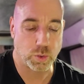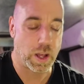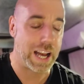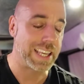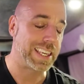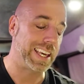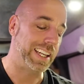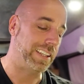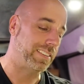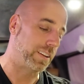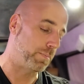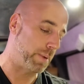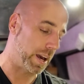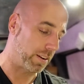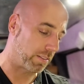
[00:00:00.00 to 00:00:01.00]
Well, I get into
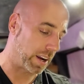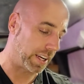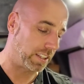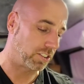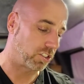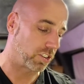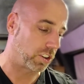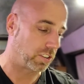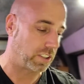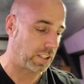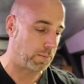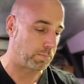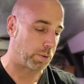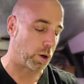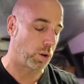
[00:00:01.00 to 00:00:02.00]
bed, right? It's
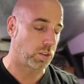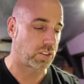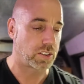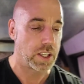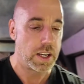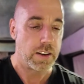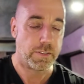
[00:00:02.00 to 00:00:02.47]
13 volts.